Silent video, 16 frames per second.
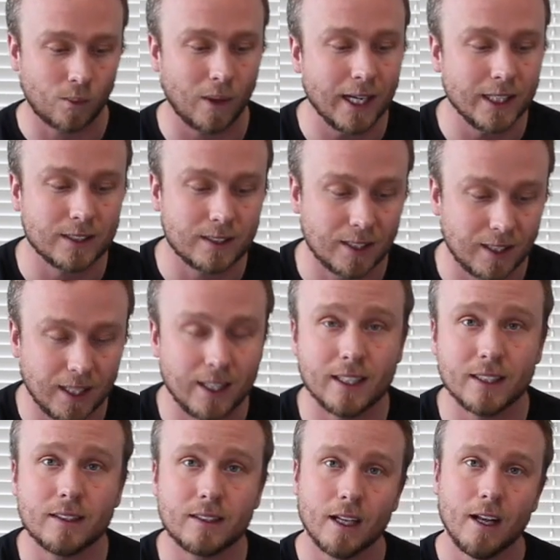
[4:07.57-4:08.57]
writes
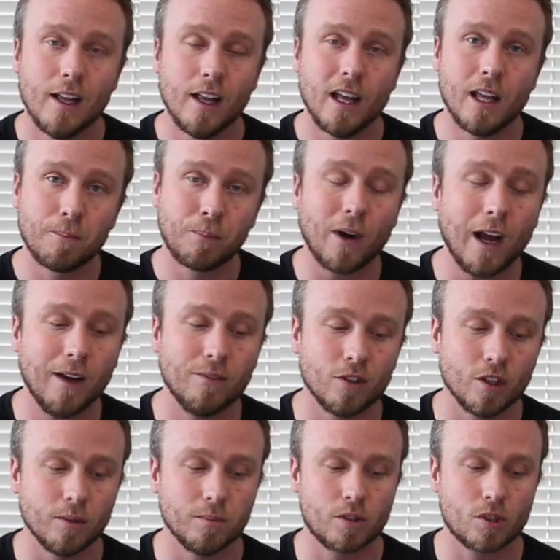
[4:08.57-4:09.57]
this in
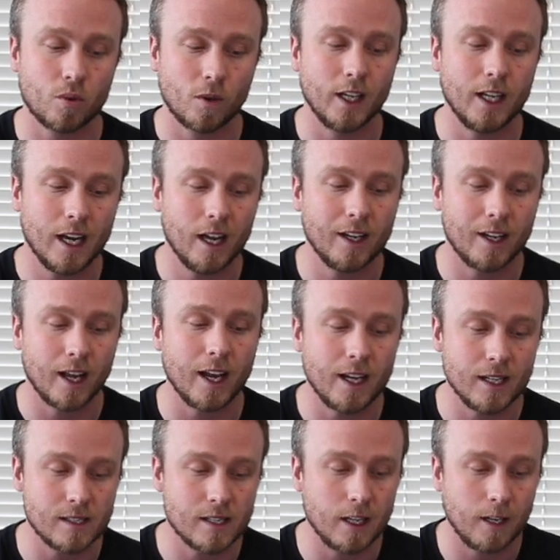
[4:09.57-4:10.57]
Proverbs
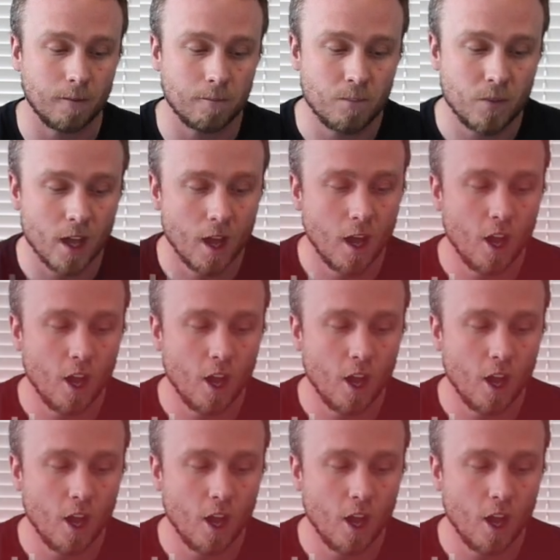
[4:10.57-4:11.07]
29:18.